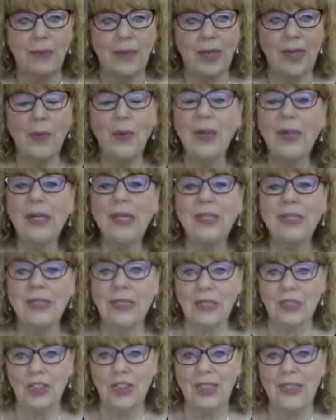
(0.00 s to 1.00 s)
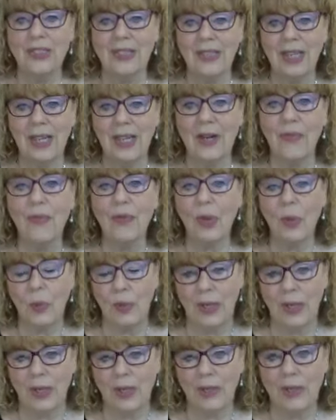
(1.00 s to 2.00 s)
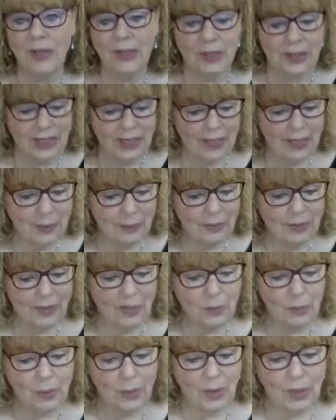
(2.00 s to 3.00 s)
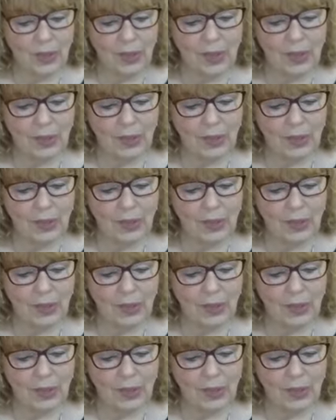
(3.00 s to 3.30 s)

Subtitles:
I really suggest everyone to take up this book.